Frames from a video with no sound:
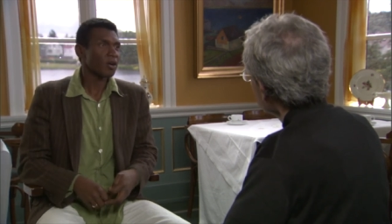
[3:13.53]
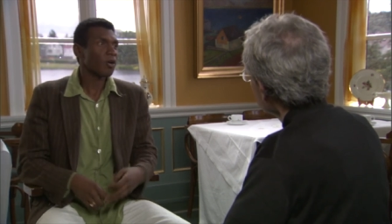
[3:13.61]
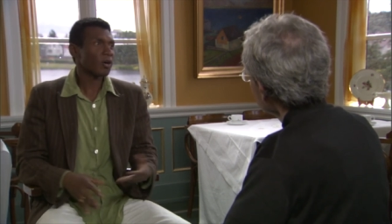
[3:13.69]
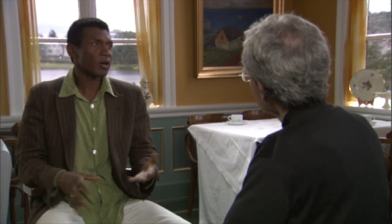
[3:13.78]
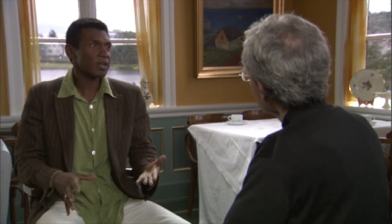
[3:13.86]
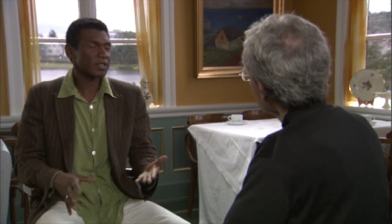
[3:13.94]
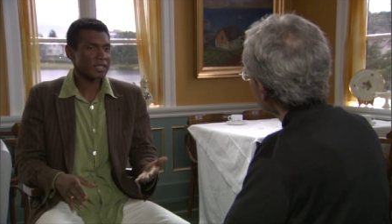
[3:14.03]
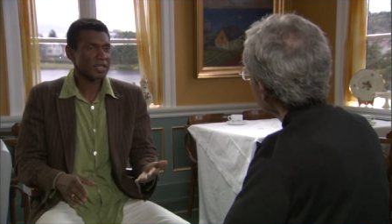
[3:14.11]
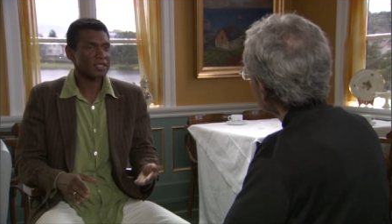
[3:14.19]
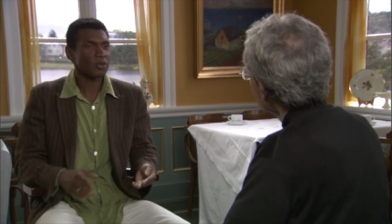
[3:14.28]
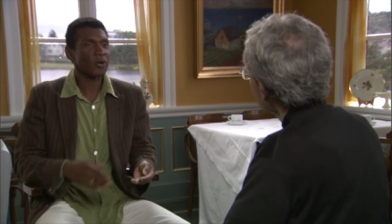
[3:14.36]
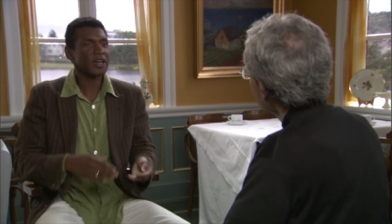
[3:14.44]
Or in the
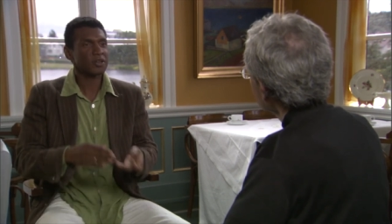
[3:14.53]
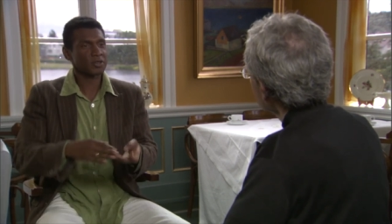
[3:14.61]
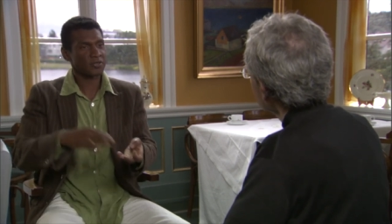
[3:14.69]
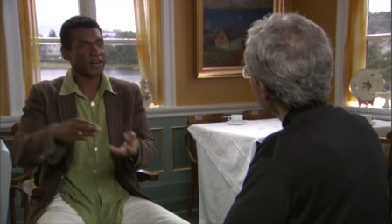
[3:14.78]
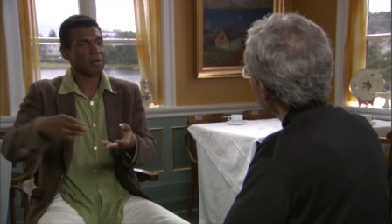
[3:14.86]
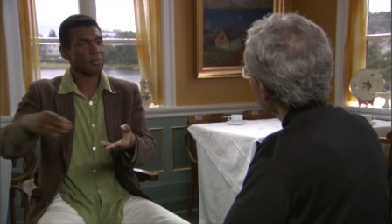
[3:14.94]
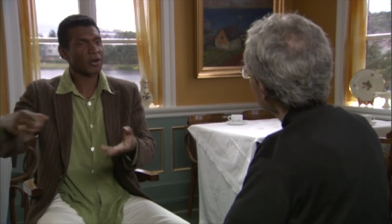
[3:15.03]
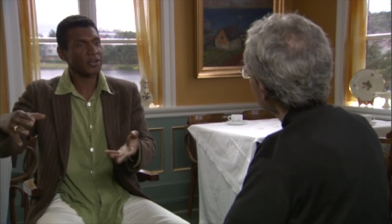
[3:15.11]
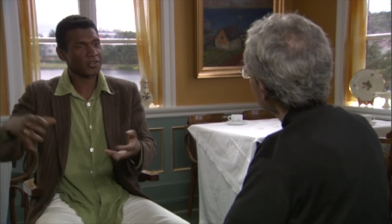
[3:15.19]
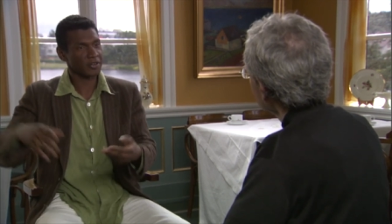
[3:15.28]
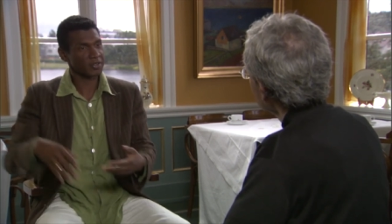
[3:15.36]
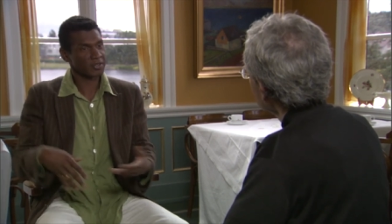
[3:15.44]
sense, the way those
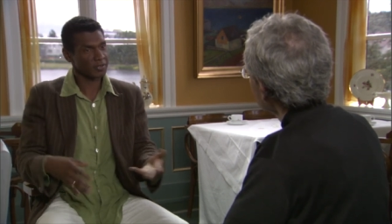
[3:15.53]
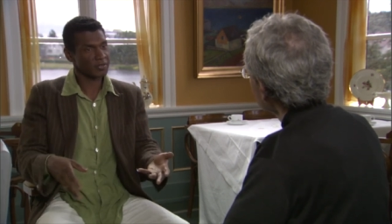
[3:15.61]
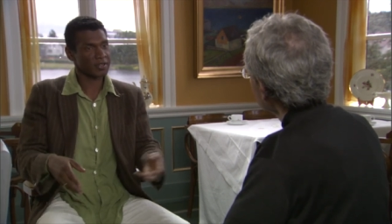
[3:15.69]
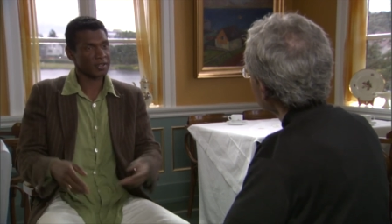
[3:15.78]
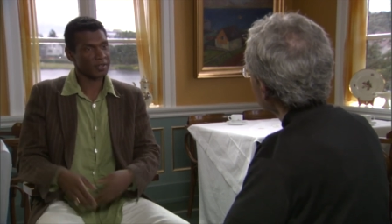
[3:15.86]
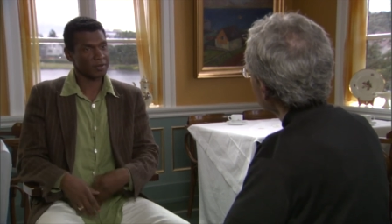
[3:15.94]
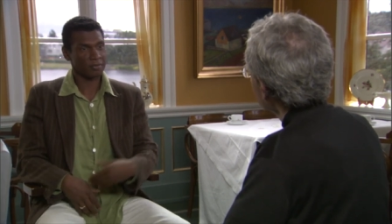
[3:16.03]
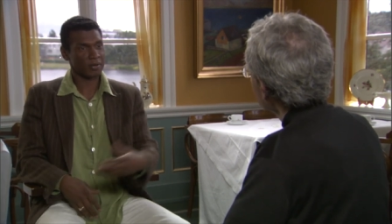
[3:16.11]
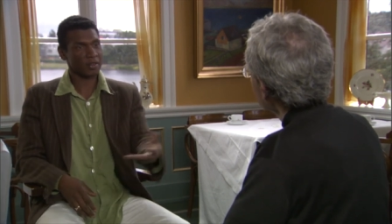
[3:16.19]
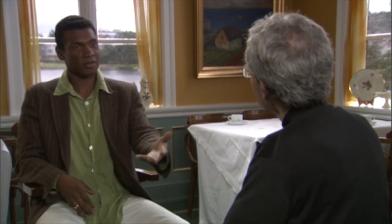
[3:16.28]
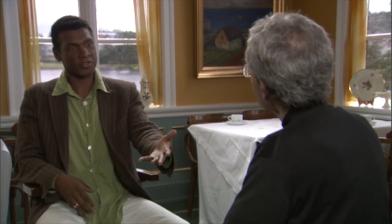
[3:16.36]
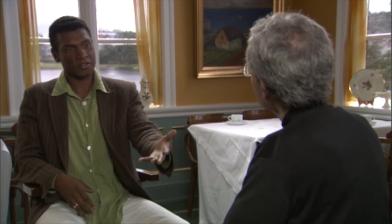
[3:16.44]
vibrations of, say,
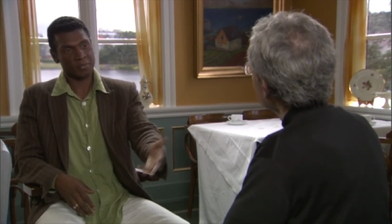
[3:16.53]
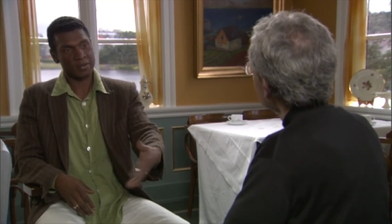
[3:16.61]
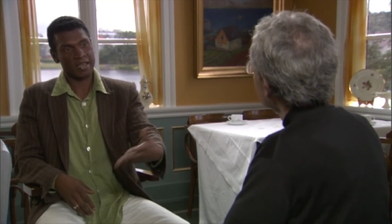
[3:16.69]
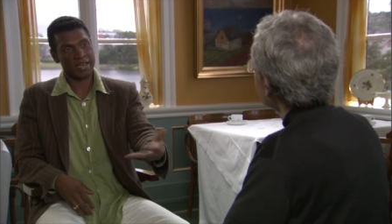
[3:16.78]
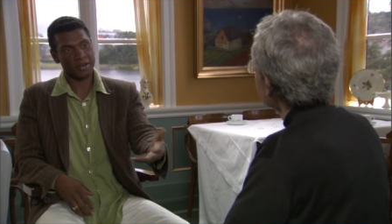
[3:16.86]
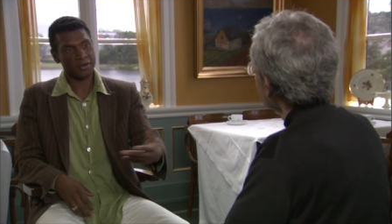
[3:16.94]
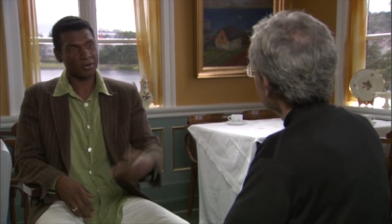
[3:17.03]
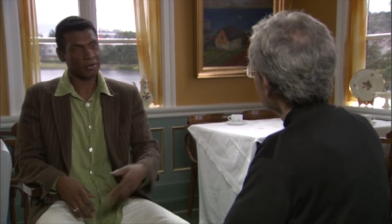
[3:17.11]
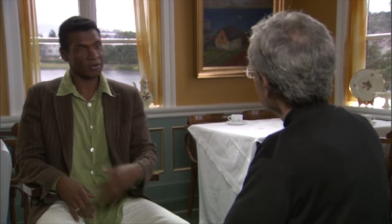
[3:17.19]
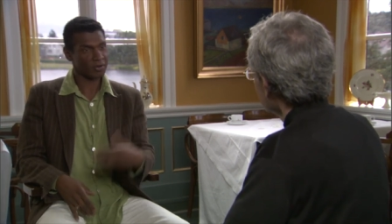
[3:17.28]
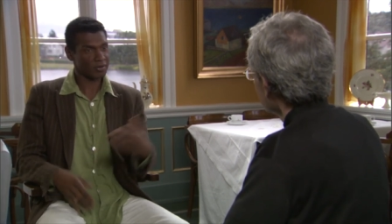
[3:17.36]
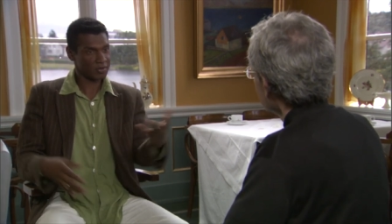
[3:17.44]
whether it's the piano
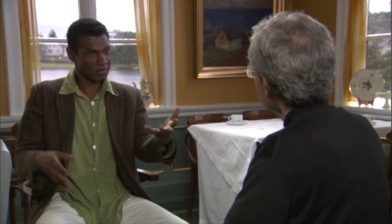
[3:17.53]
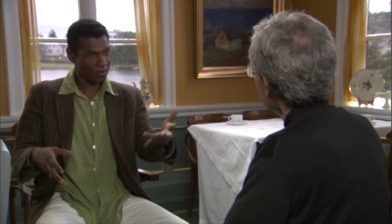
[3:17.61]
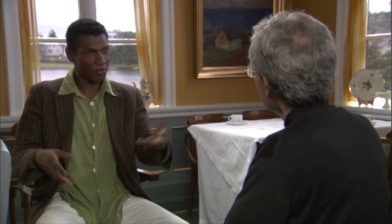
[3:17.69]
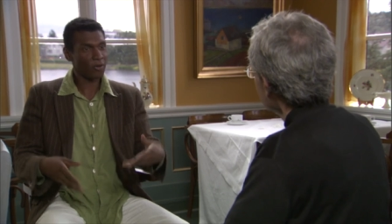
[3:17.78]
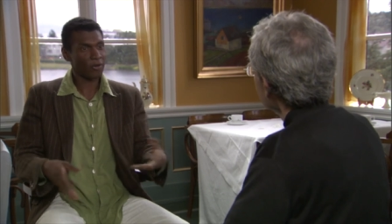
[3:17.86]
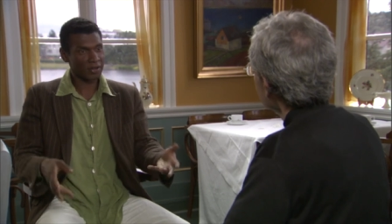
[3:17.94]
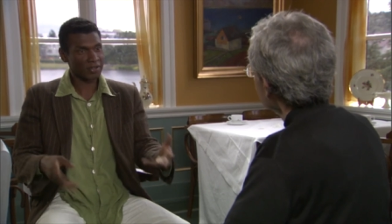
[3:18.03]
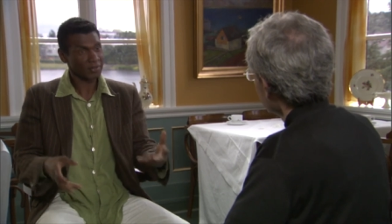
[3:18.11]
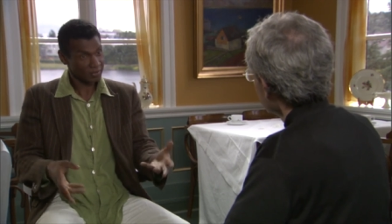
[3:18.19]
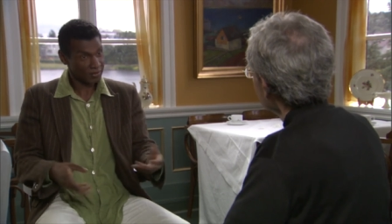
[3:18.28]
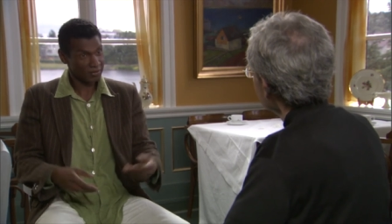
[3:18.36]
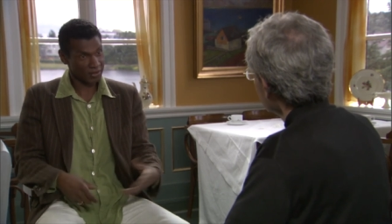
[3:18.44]
or your horn,
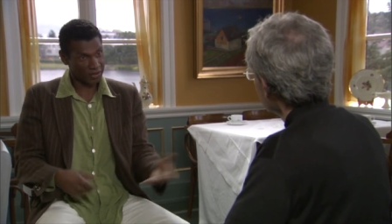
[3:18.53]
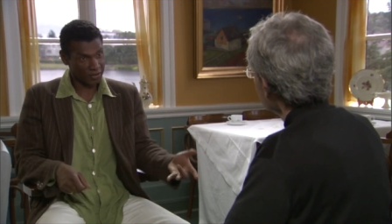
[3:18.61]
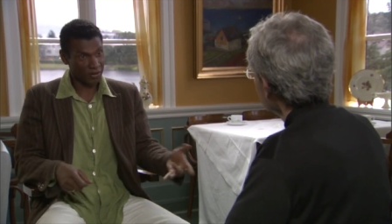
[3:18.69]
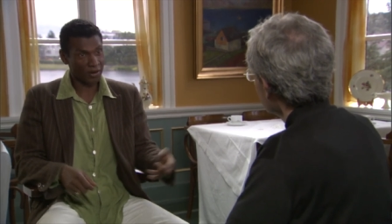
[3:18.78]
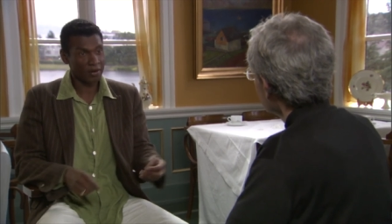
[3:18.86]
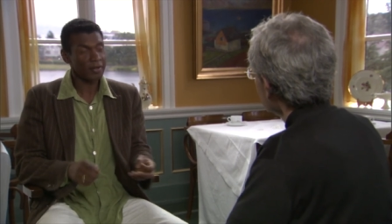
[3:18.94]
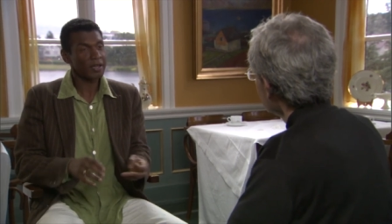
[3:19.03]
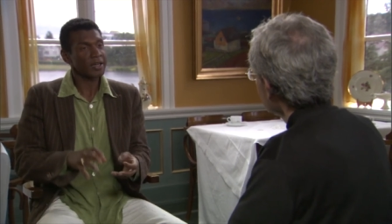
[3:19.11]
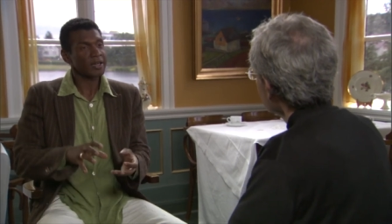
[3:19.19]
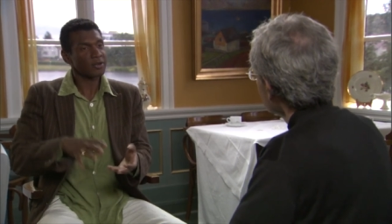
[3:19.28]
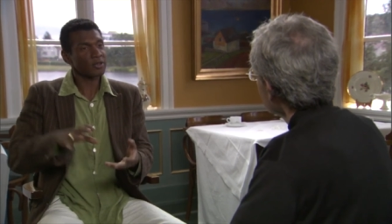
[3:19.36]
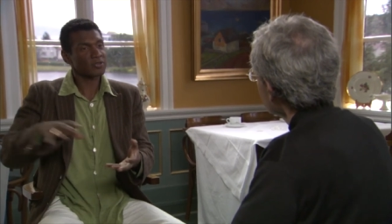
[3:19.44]
your guitar,
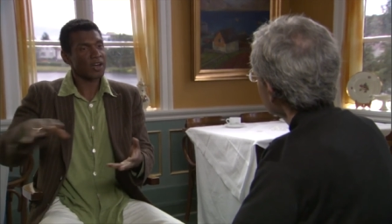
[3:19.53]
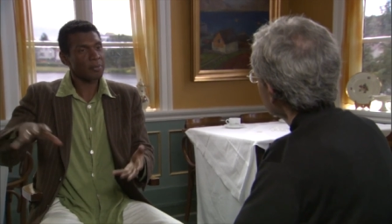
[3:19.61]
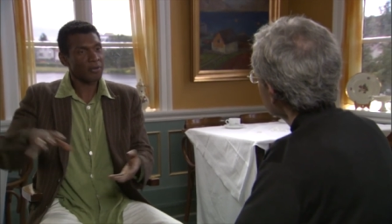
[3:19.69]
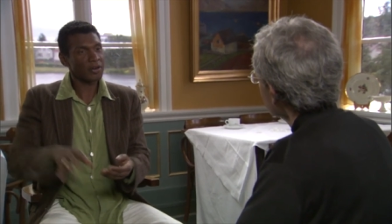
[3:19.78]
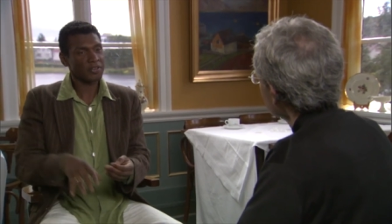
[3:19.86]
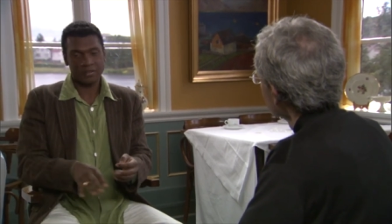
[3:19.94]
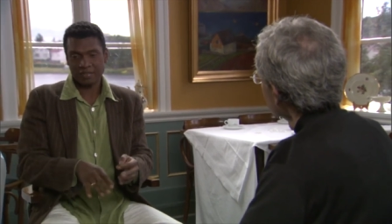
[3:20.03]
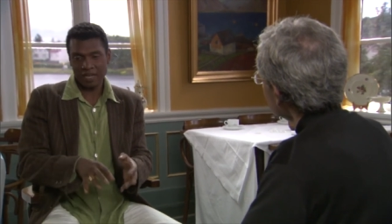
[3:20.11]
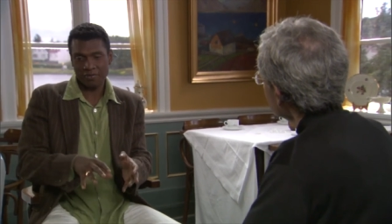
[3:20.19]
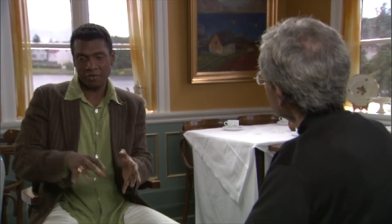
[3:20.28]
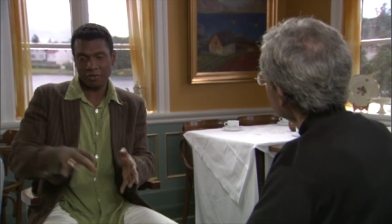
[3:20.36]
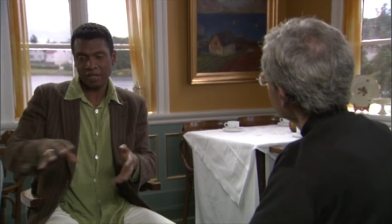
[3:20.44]
those vibrations
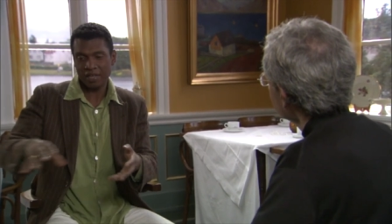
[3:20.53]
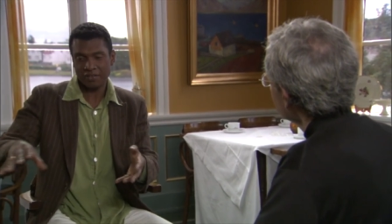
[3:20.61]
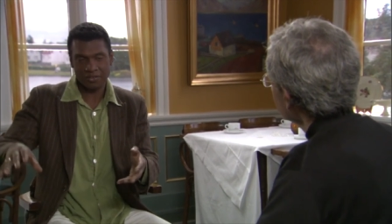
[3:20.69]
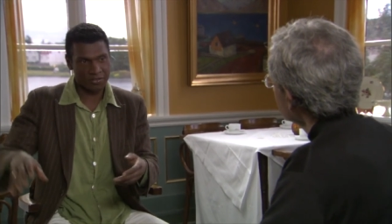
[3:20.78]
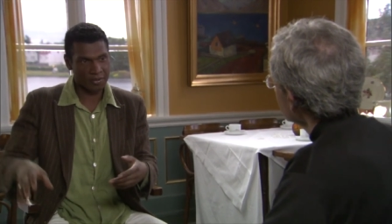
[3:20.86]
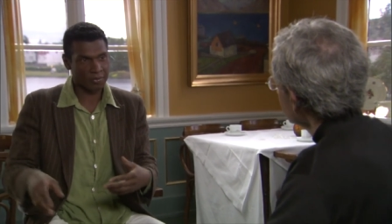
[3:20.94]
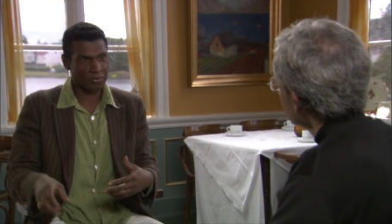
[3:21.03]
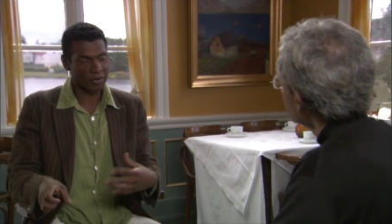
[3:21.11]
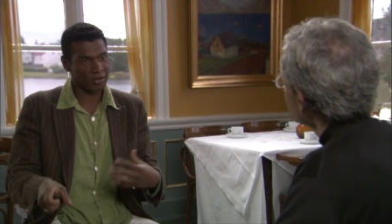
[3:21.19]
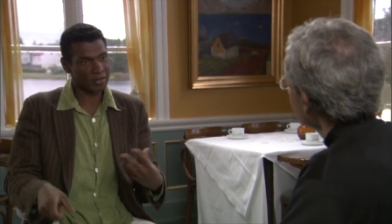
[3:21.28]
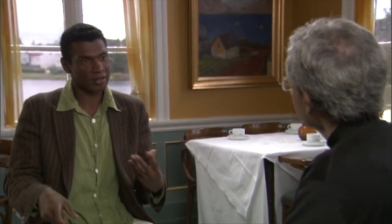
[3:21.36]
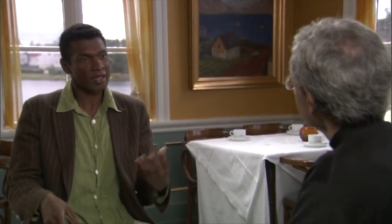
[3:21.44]
have a relationship to one
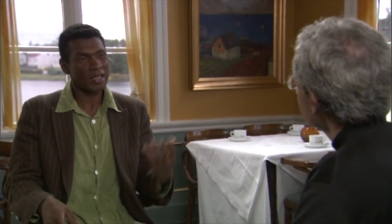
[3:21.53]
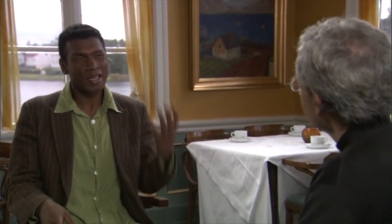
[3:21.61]
another.